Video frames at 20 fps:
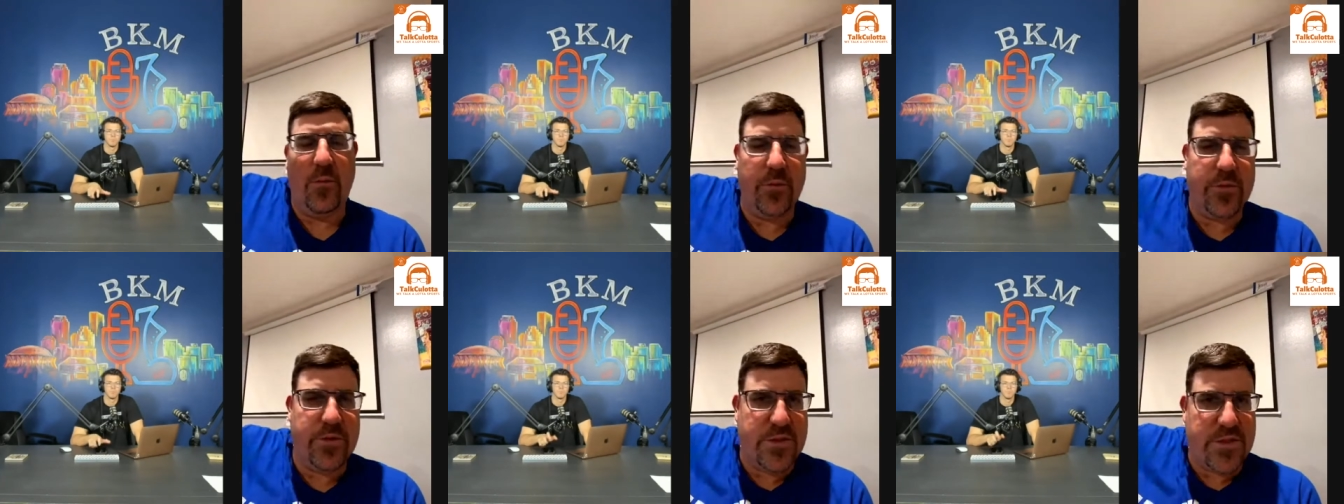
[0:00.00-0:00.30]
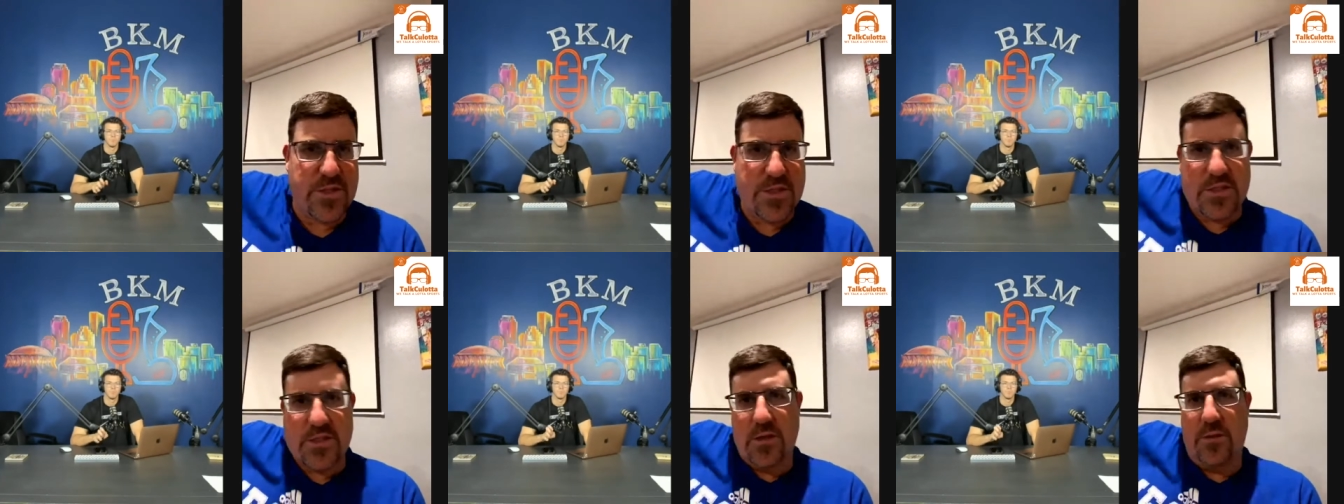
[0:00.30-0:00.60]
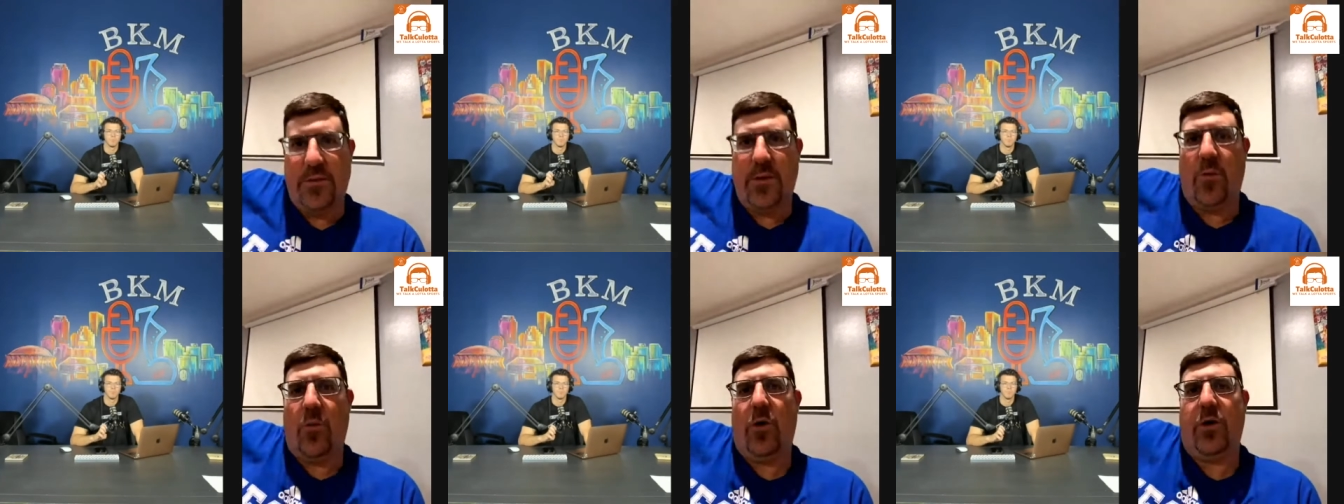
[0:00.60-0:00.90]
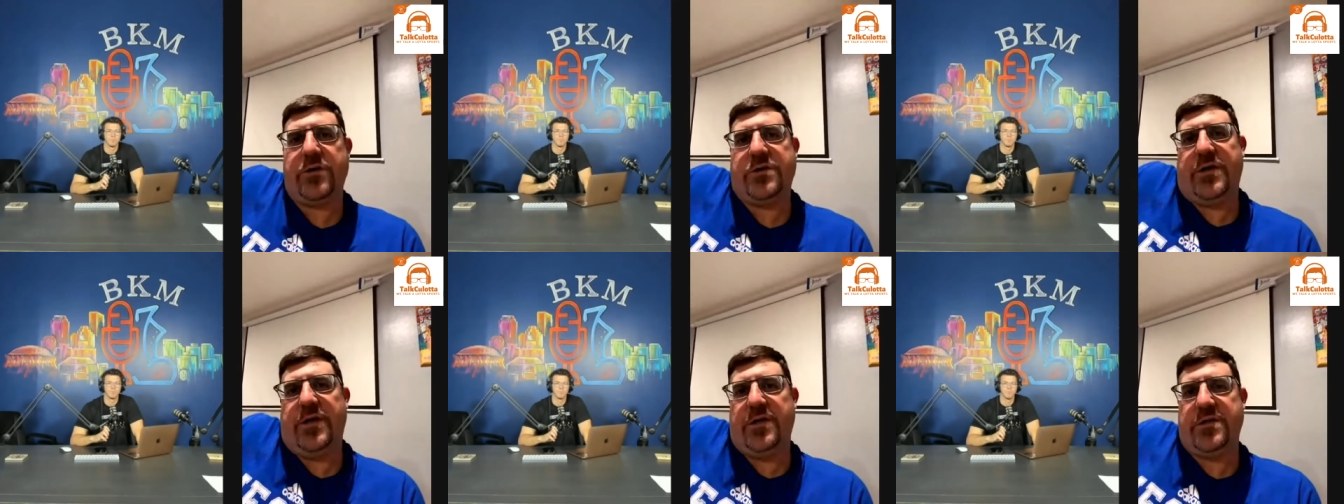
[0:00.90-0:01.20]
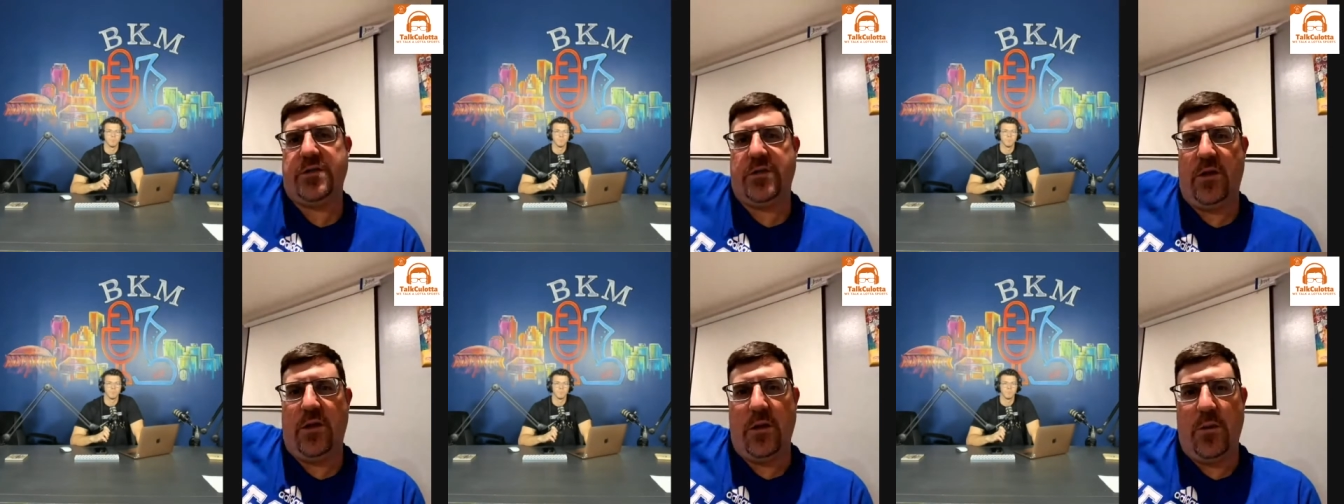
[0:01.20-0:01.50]
when you see something that works
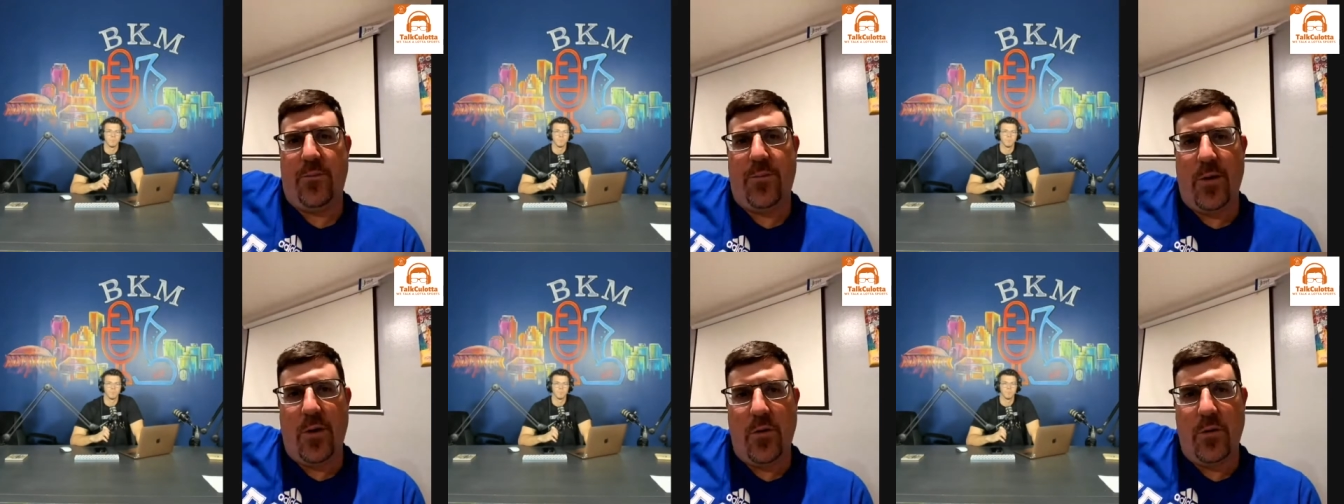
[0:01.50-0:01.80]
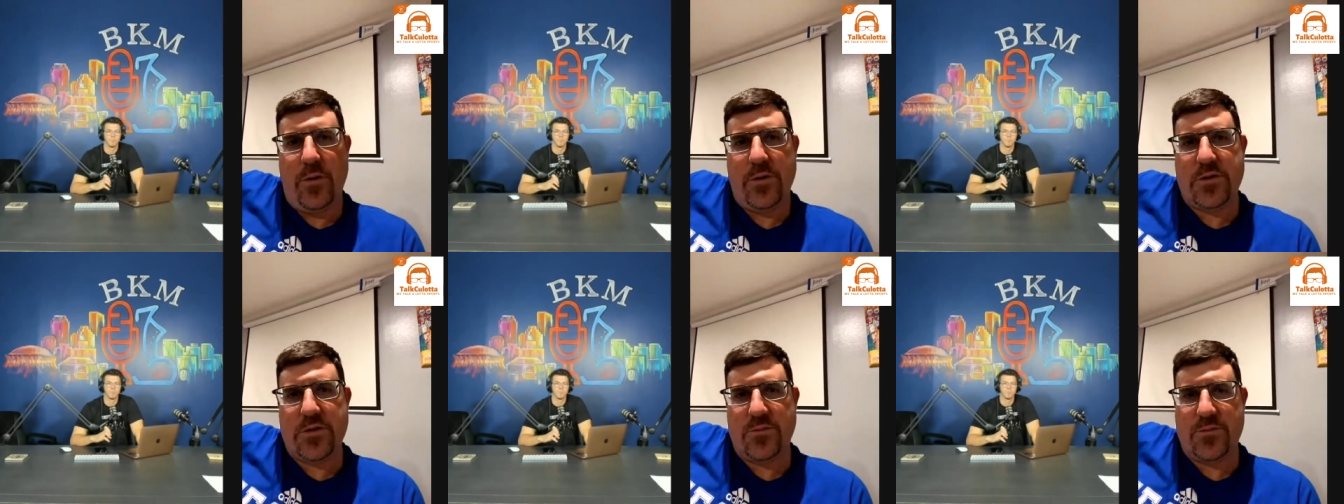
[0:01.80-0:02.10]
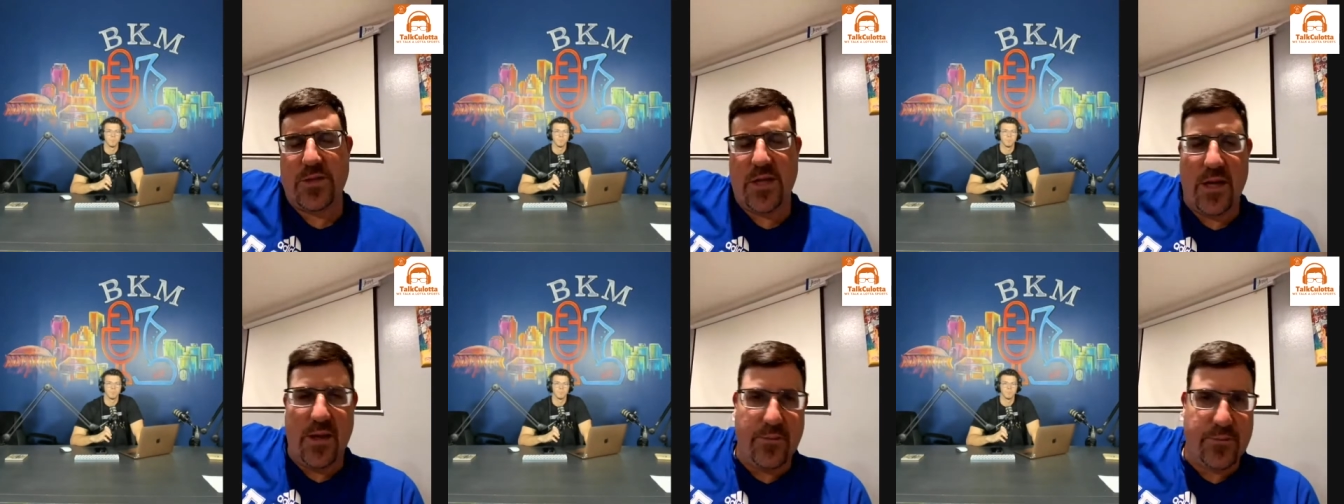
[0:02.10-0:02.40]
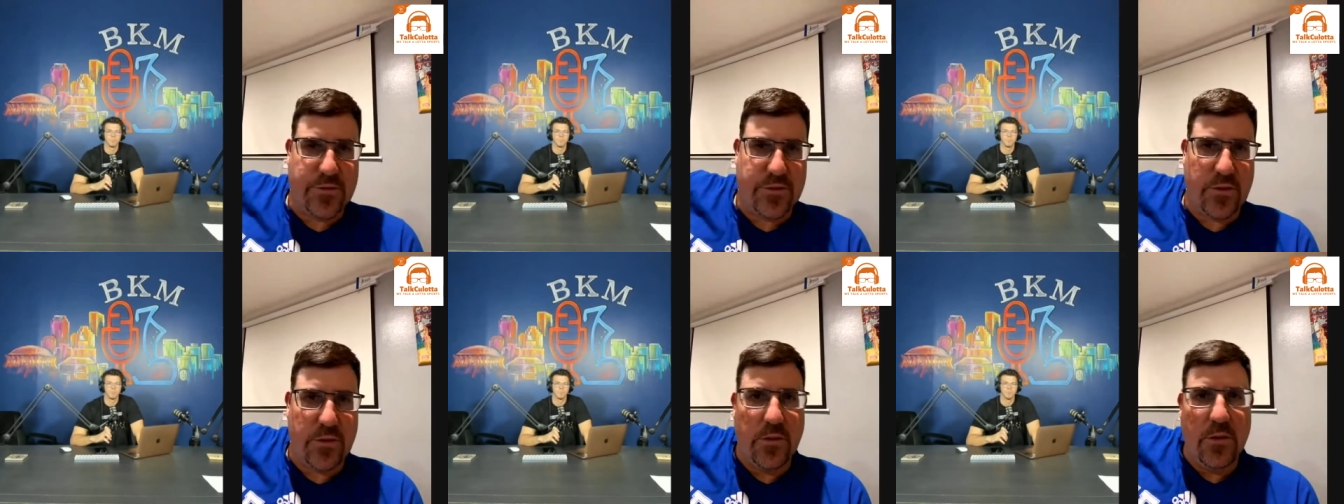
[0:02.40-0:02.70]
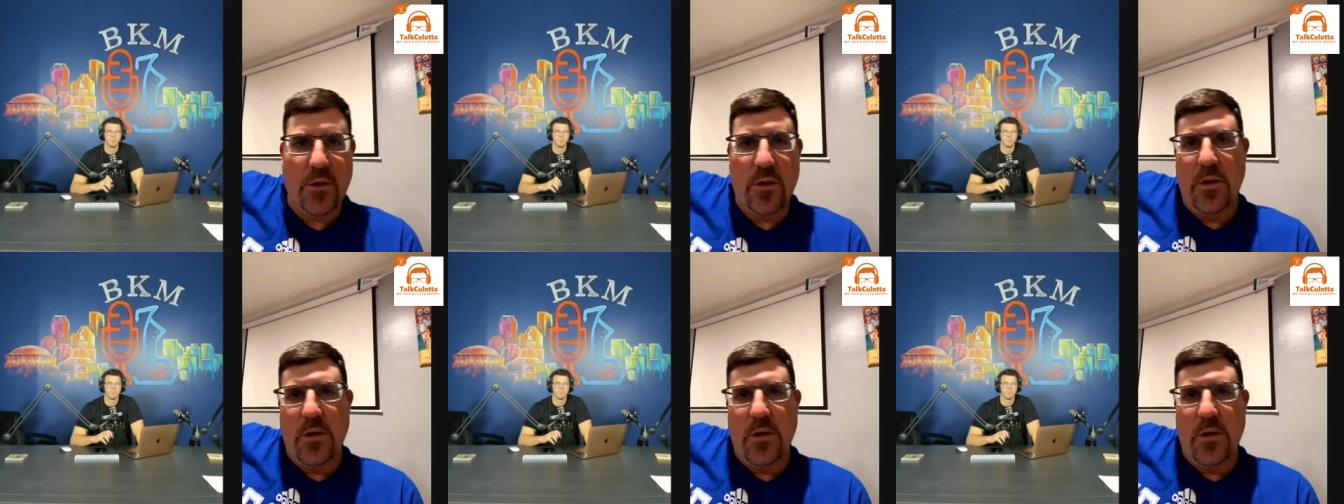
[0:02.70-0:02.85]
against another opponent sometimes you